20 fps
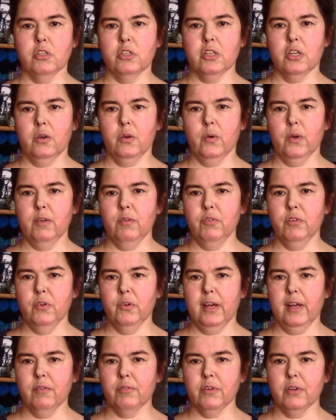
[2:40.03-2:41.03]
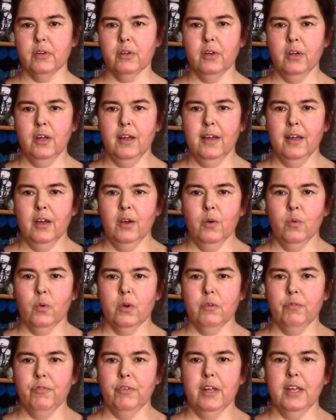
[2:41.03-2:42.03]
So if you ever
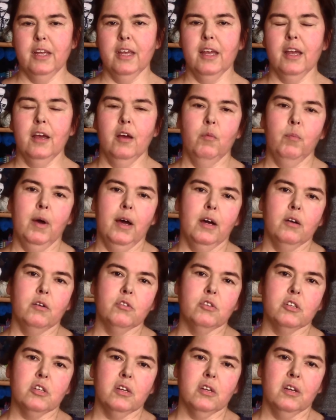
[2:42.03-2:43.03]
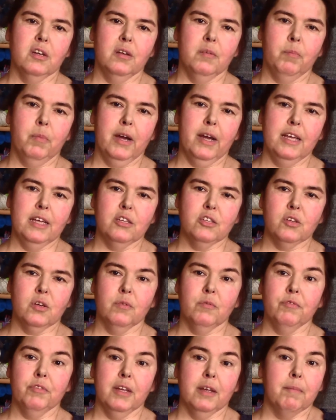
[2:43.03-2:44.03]
were thinking about buying
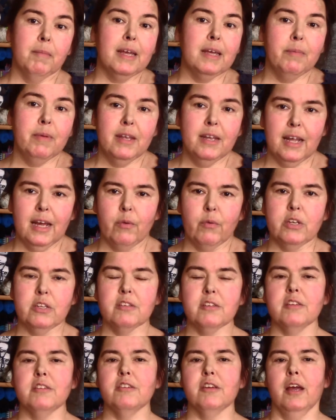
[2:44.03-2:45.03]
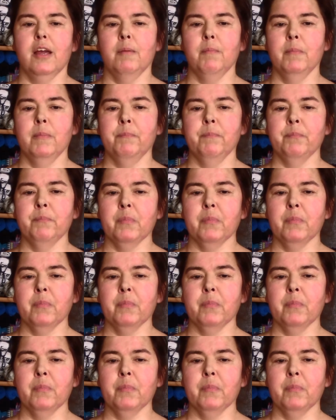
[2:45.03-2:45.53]
something, maybe now is the time.